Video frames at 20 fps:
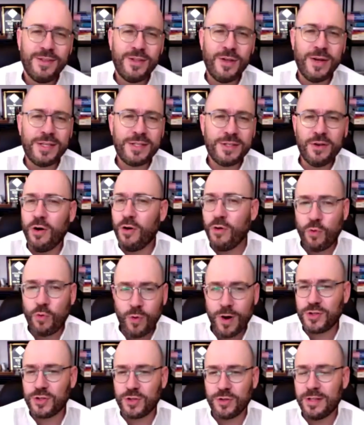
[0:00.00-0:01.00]
There is no
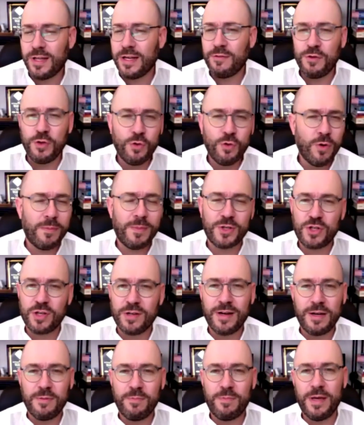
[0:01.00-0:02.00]
question that if you do a
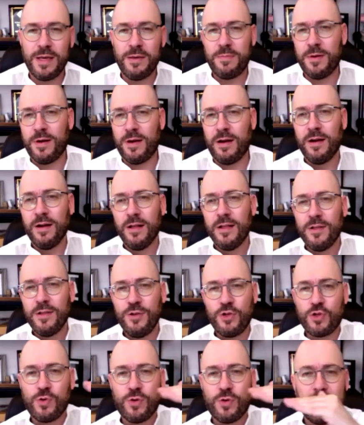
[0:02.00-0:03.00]
machine learning paper,
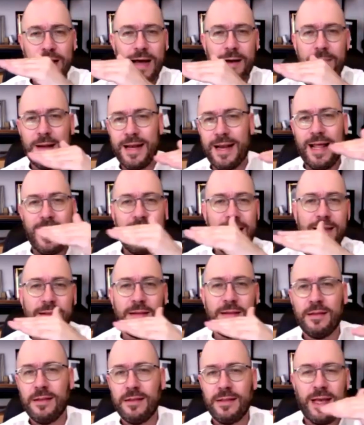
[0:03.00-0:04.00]
you should yeah. have a
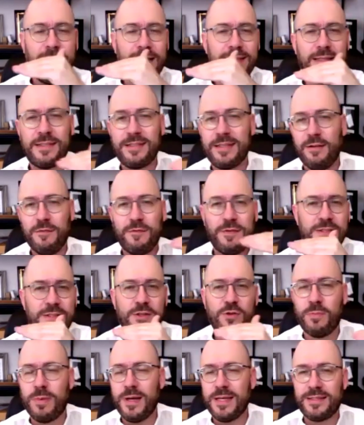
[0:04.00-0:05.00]
line that has the selfies
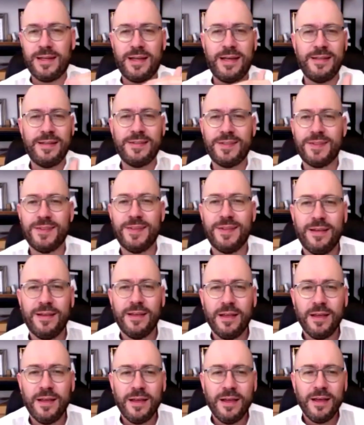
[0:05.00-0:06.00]
in your baselines.
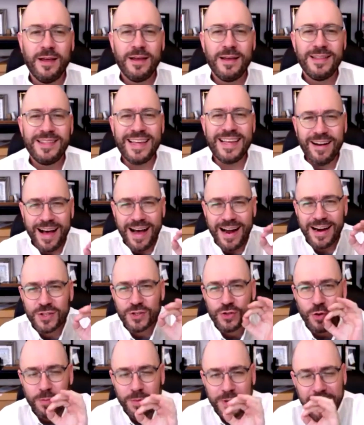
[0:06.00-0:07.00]
There are
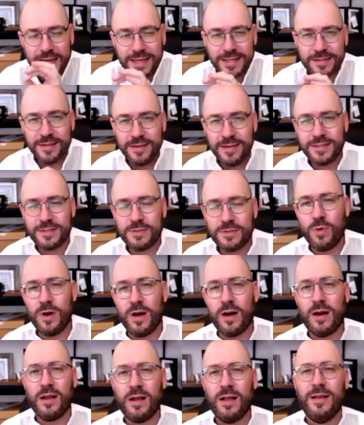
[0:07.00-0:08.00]
some cases
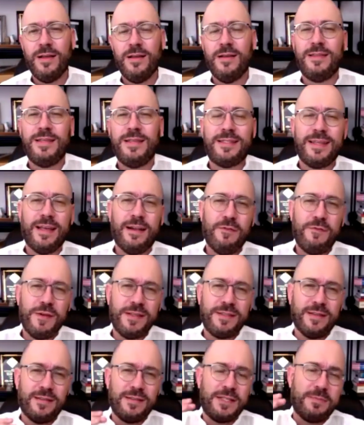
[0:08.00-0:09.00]
where the
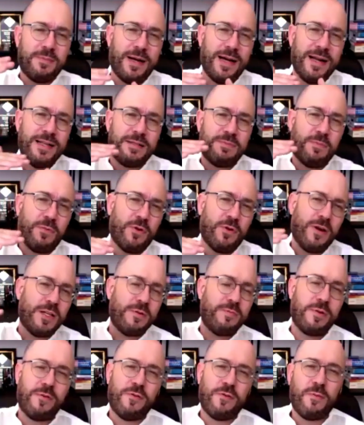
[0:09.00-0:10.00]
selfies yeah. and the smiles more or
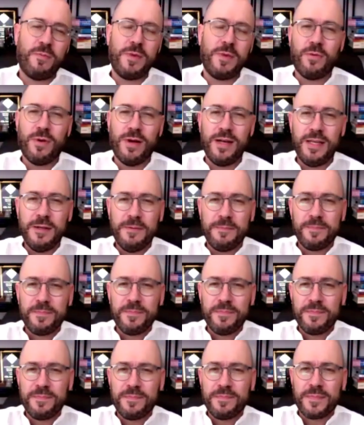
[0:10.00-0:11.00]
less perform equally.
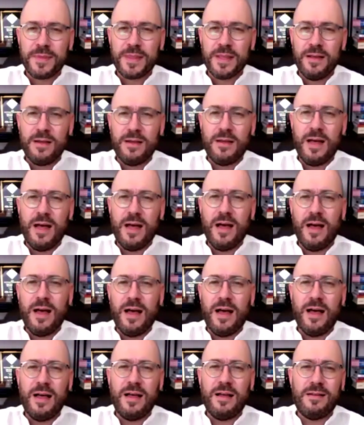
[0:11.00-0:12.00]

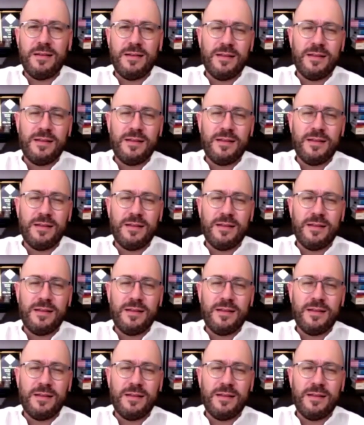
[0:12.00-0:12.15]
Uh,